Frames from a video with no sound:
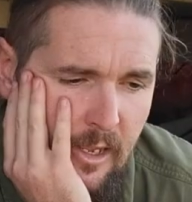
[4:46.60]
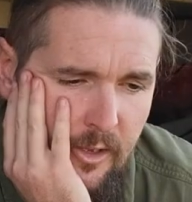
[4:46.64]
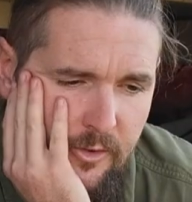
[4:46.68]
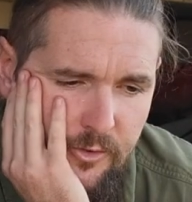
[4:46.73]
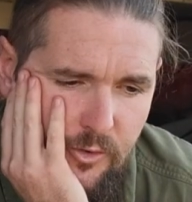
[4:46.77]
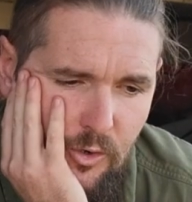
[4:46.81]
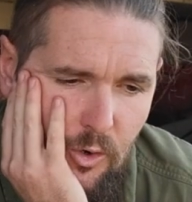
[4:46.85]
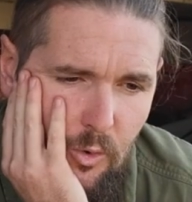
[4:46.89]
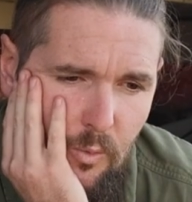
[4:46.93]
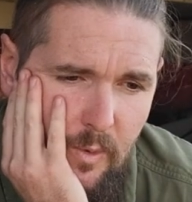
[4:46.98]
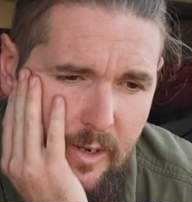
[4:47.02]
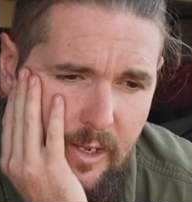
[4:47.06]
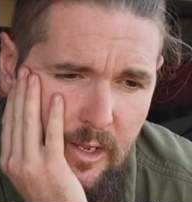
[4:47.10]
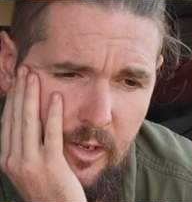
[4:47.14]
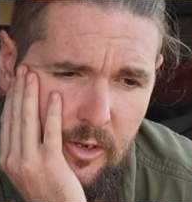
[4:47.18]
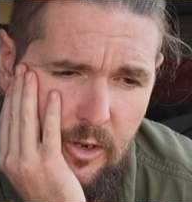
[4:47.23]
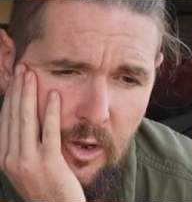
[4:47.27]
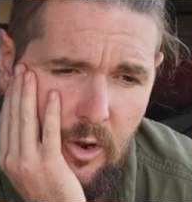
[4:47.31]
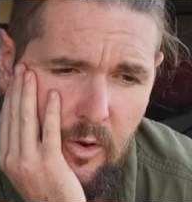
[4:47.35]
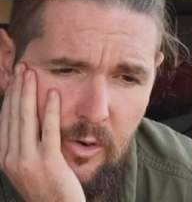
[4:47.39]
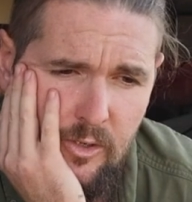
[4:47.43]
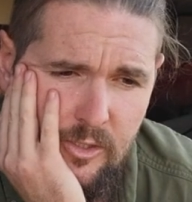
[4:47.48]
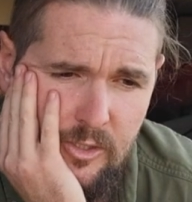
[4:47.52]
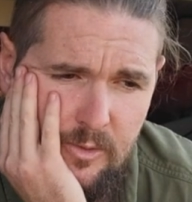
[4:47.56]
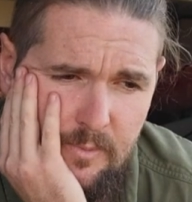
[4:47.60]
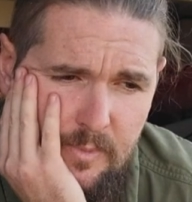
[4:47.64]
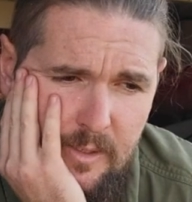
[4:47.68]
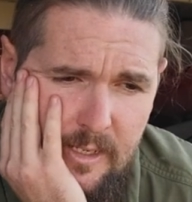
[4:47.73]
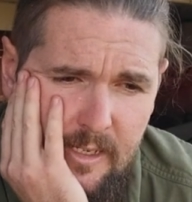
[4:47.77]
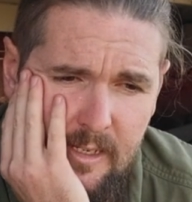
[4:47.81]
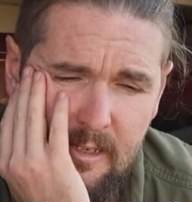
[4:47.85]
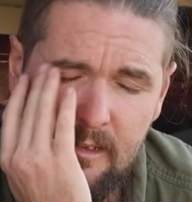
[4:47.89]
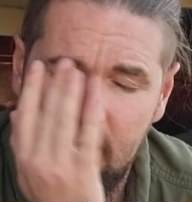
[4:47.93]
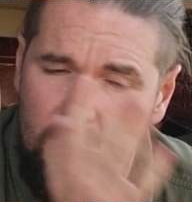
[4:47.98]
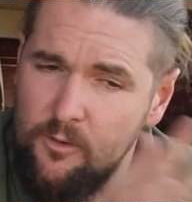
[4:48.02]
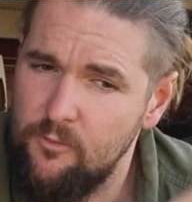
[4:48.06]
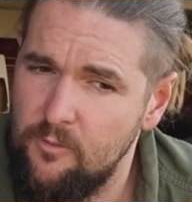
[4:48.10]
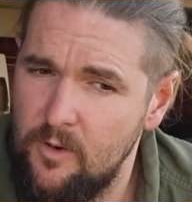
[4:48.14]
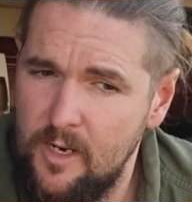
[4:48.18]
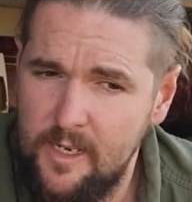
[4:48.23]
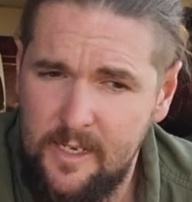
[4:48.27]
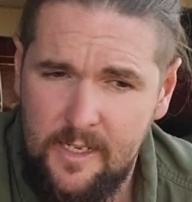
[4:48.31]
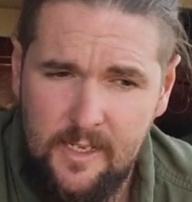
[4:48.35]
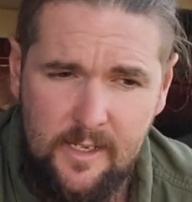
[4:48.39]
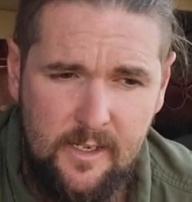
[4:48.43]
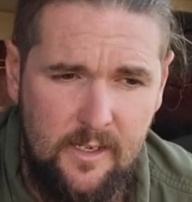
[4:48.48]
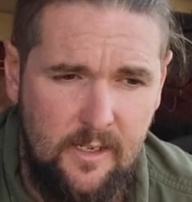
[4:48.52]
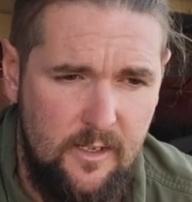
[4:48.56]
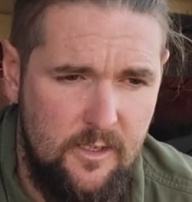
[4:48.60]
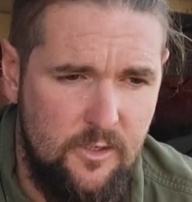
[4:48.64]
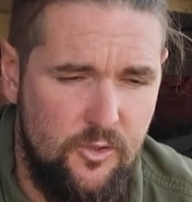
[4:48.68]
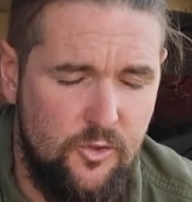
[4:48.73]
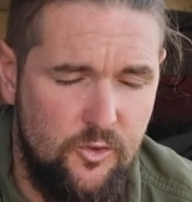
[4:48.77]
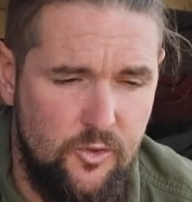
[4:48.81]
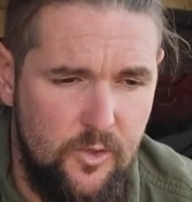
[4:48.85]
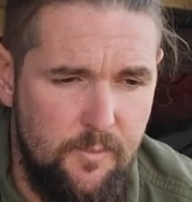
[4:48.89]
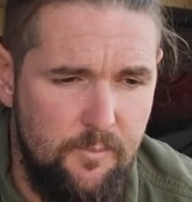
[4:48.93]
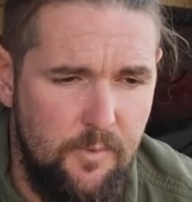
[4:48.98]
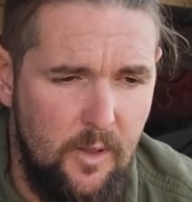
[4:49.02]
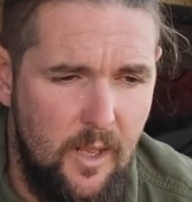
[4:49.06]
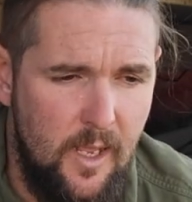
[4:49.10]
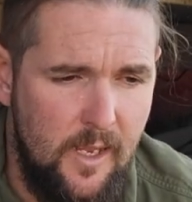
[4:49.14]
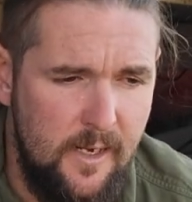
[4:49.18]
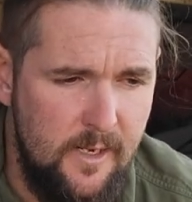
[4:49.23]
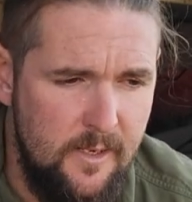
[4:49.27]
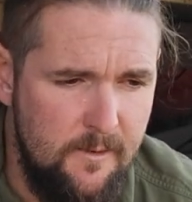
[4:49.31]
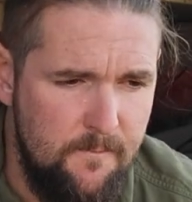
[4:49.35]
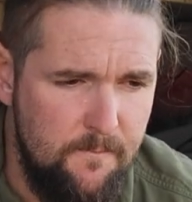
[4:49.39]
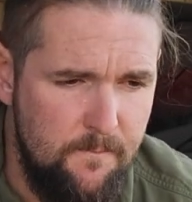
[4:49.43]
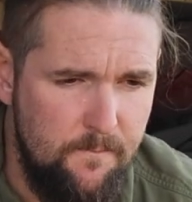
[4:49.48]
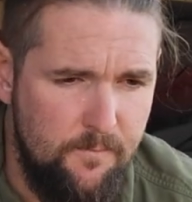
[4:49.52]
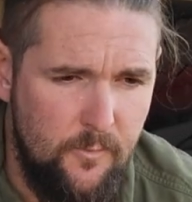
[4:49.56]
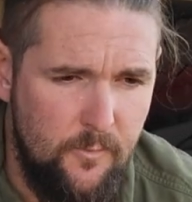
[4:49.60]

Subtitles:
So we are going to be running strip lighting